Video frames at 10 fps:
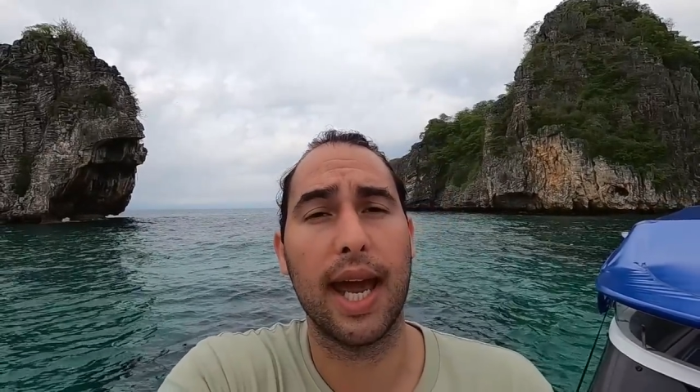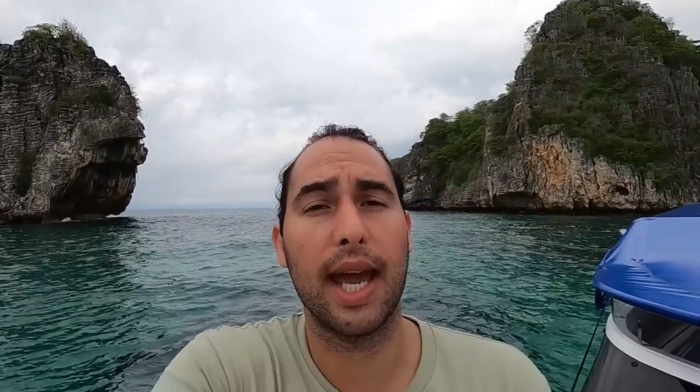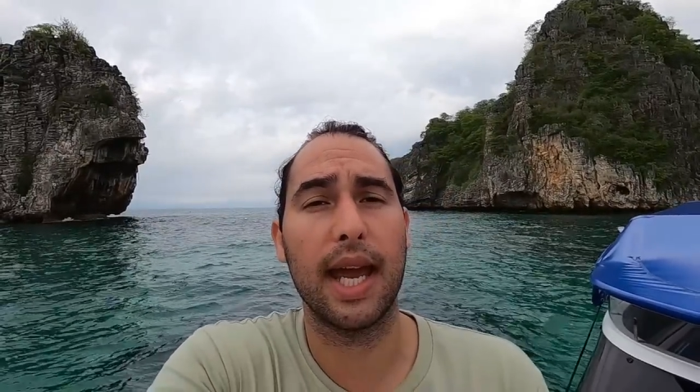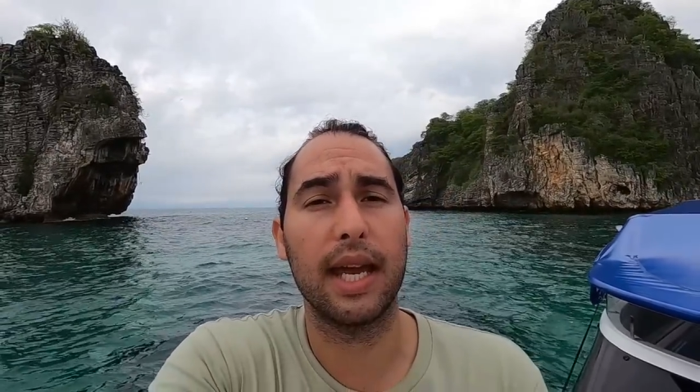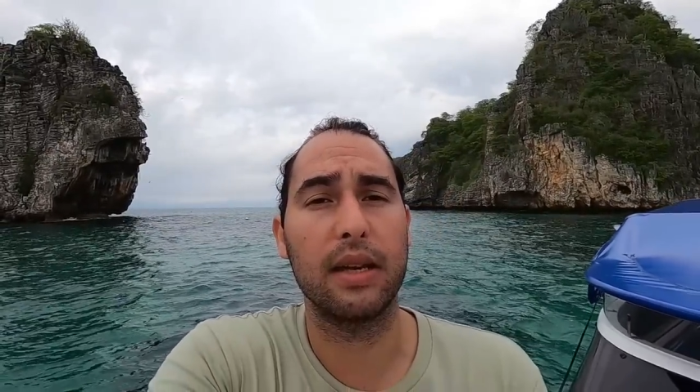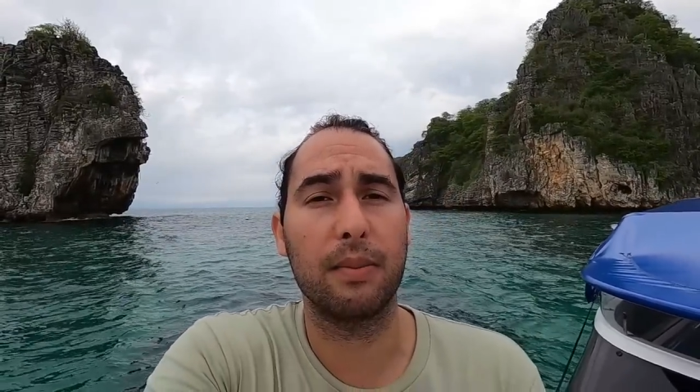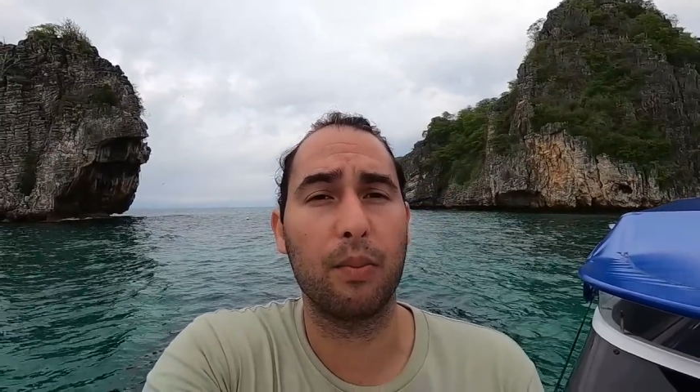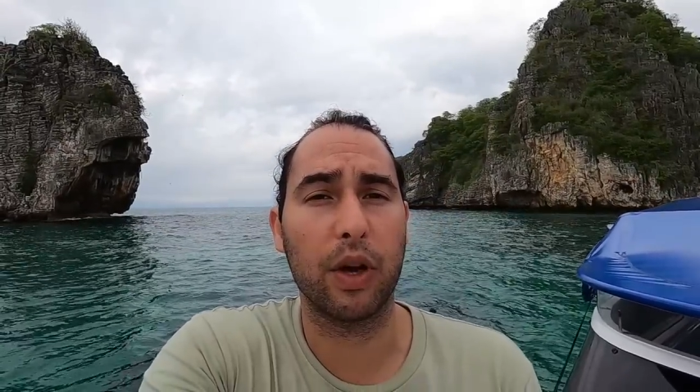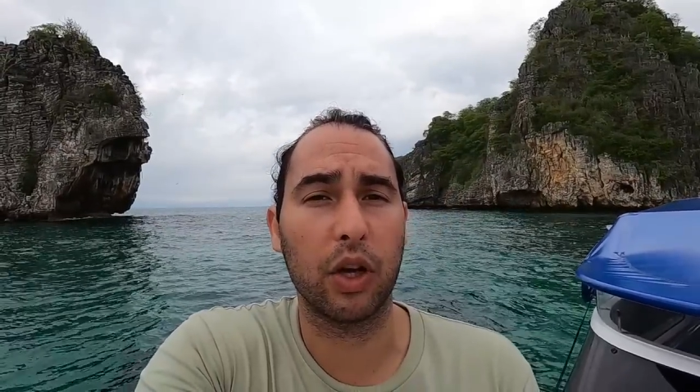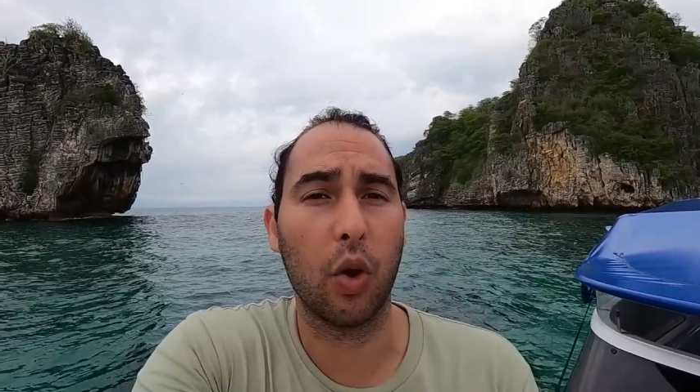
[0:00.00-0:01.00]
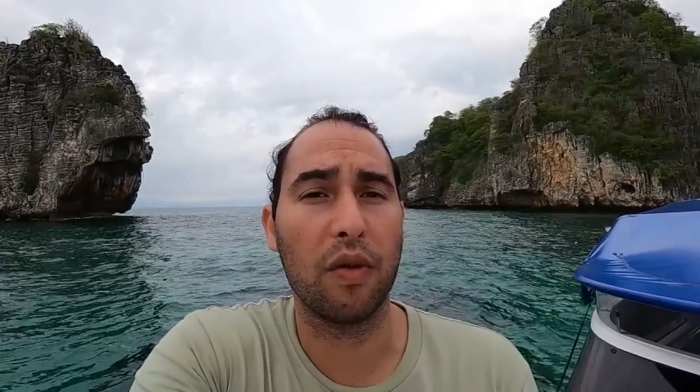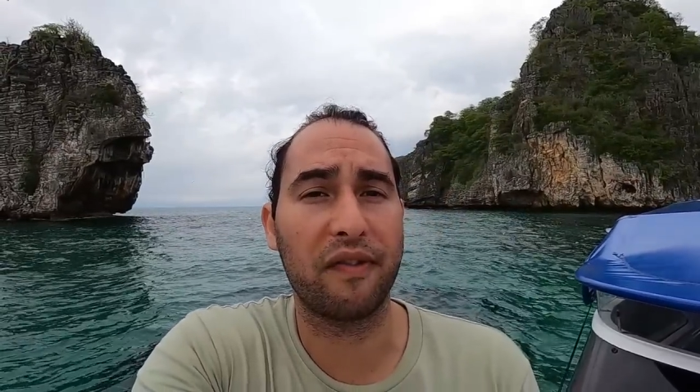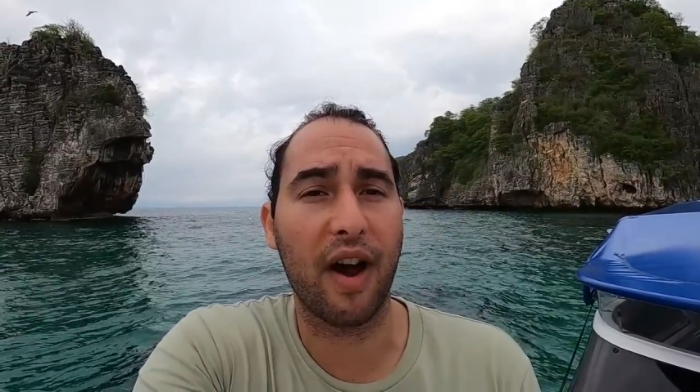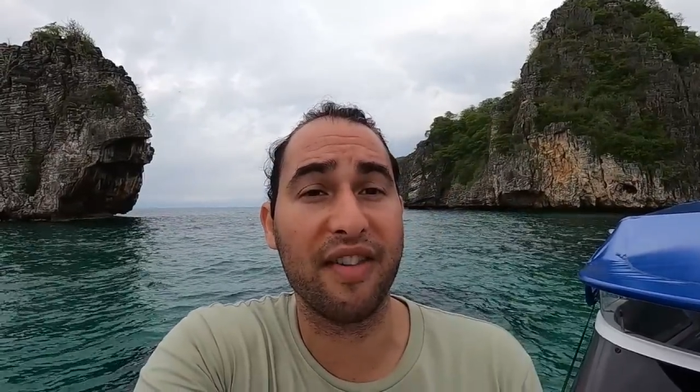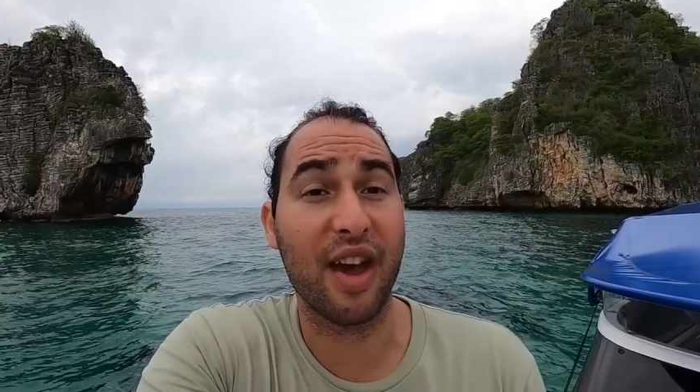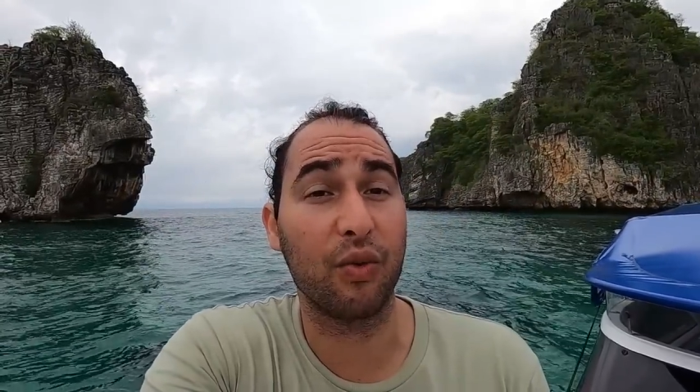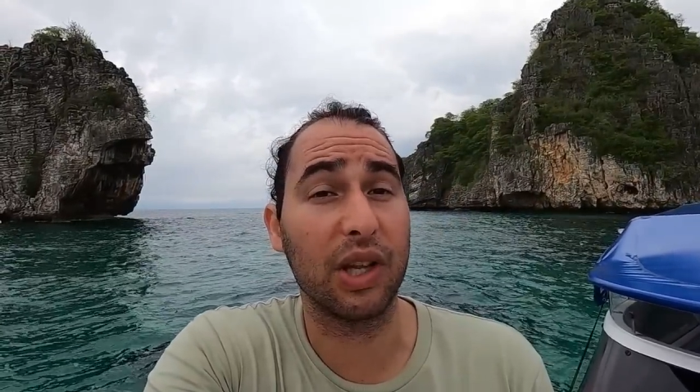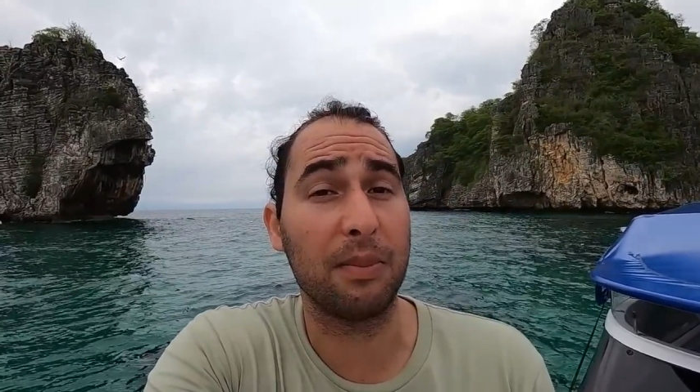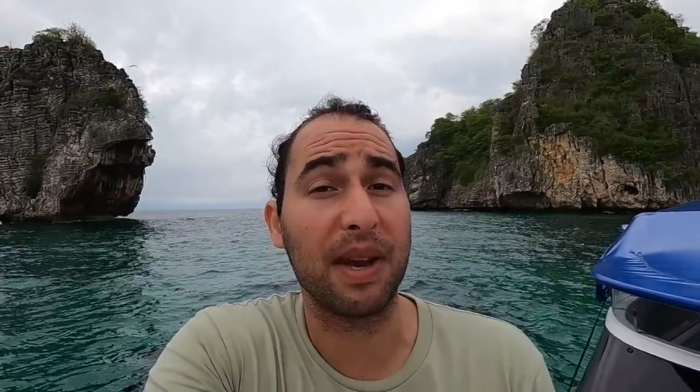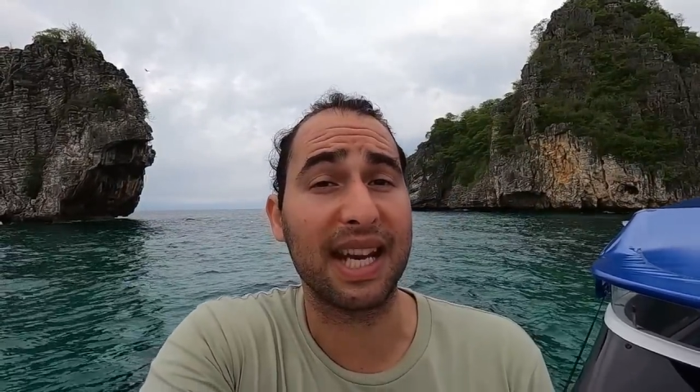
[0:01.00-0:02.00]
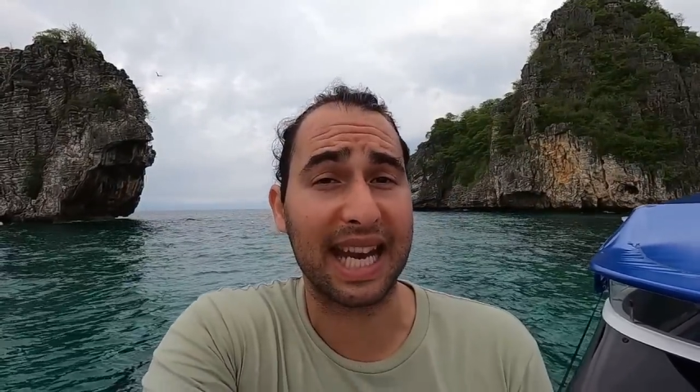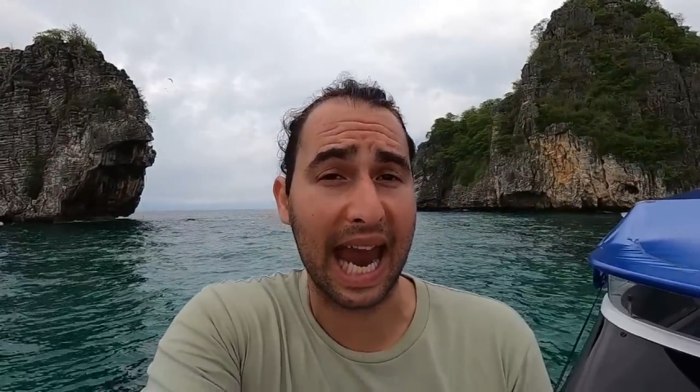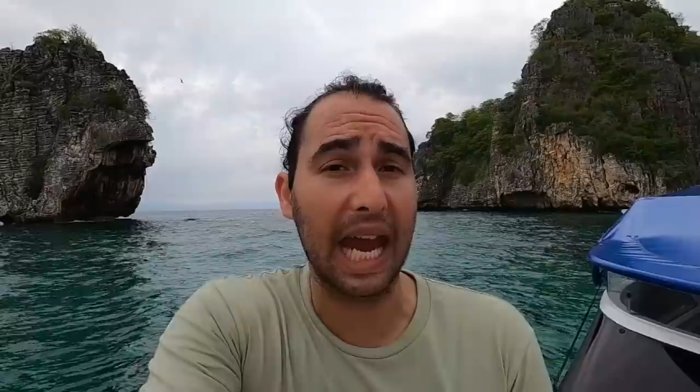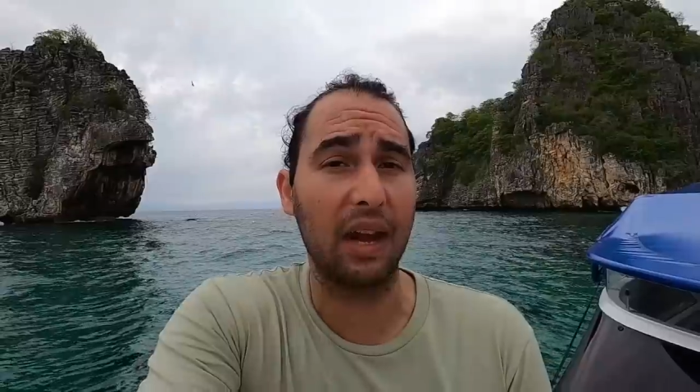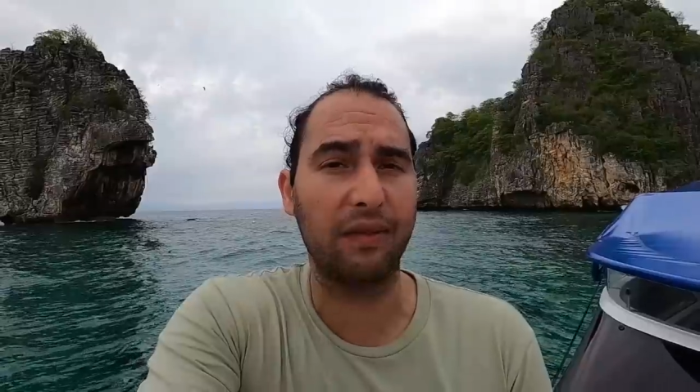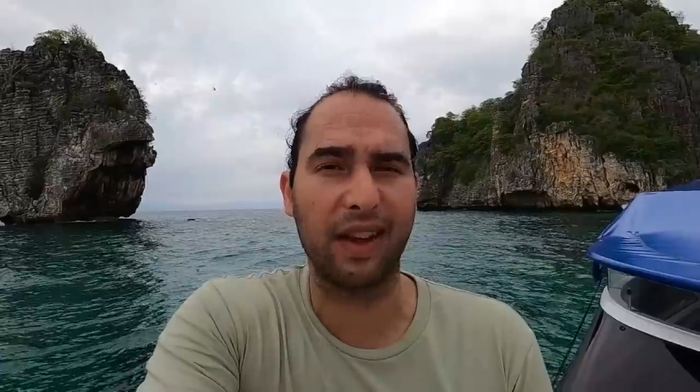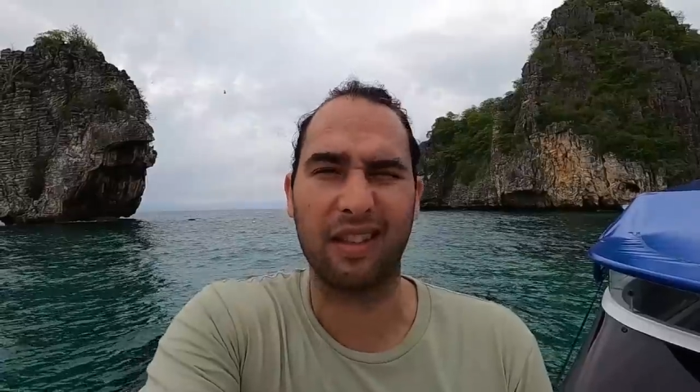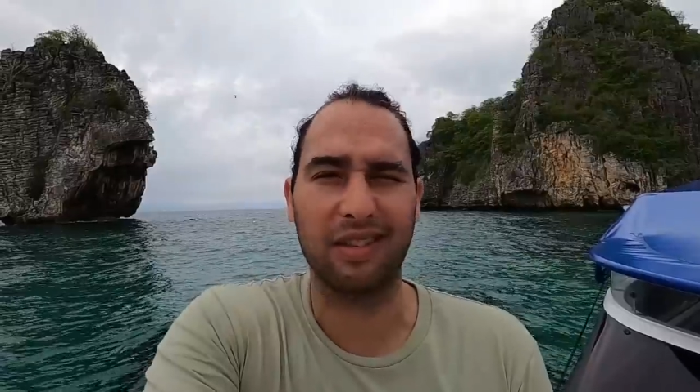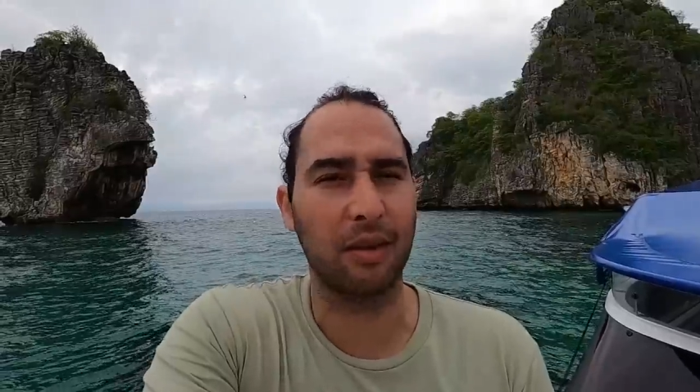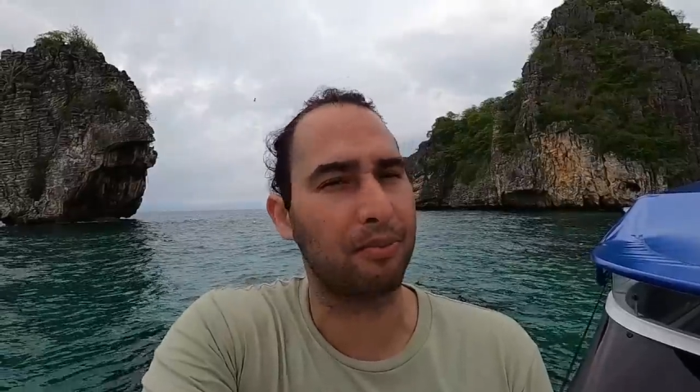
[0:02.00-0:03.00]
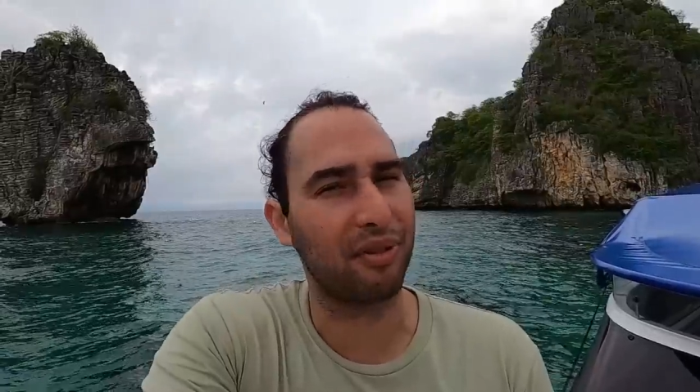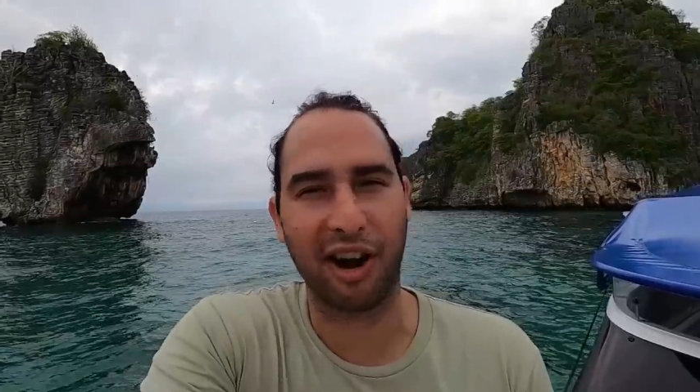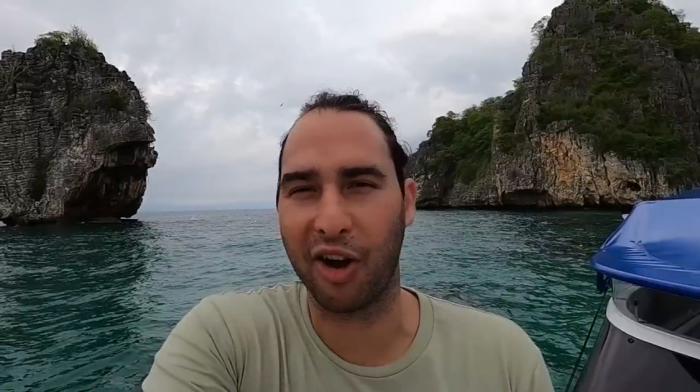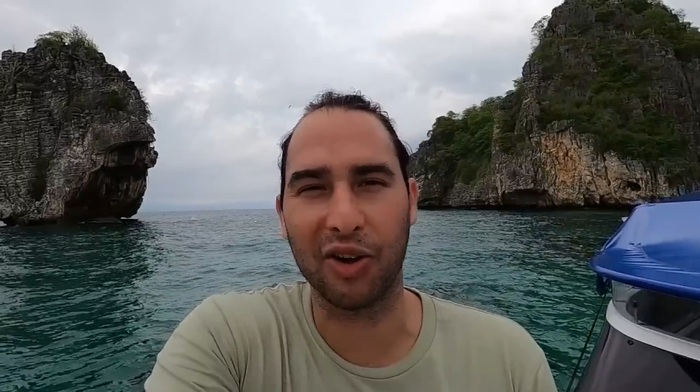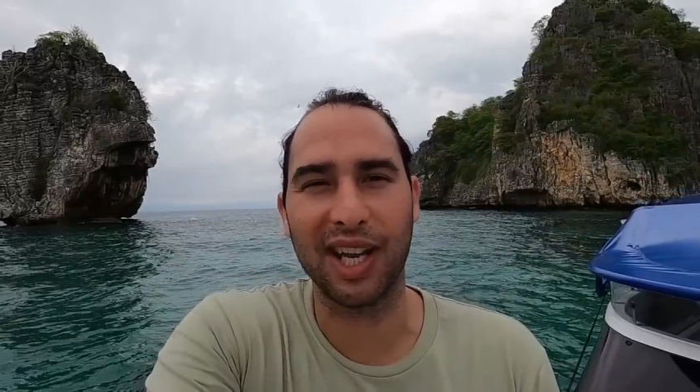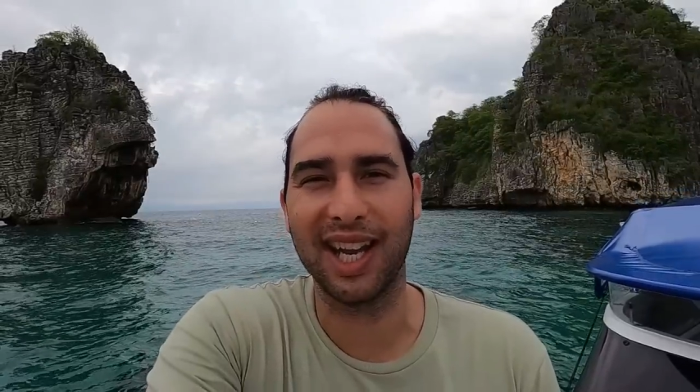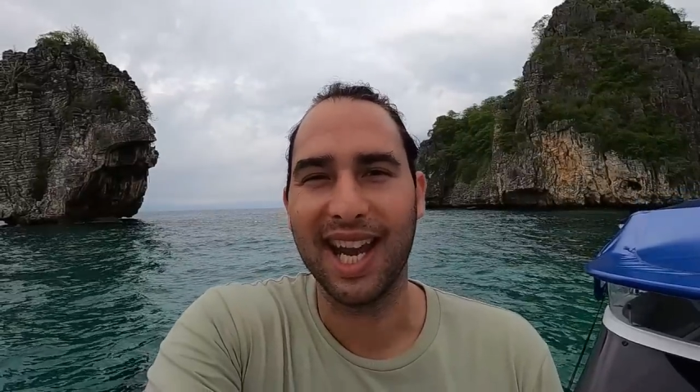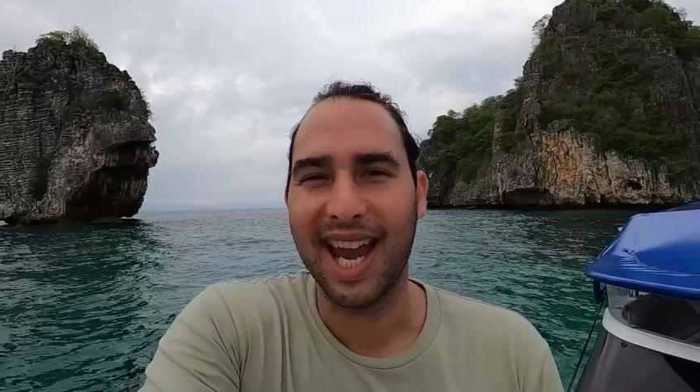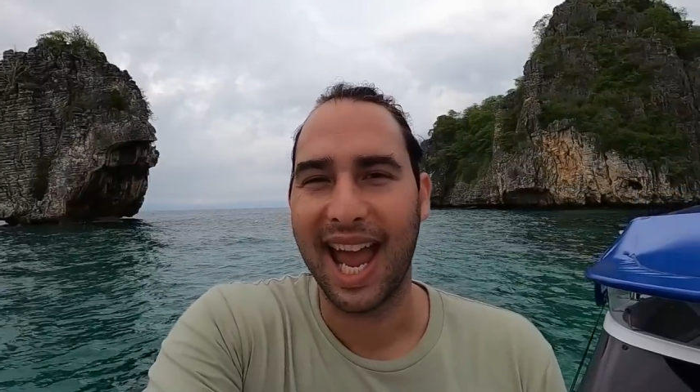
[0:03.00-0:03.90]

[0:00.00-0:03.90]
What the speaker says: and we're gonna go and find that really big cave. That's the priority.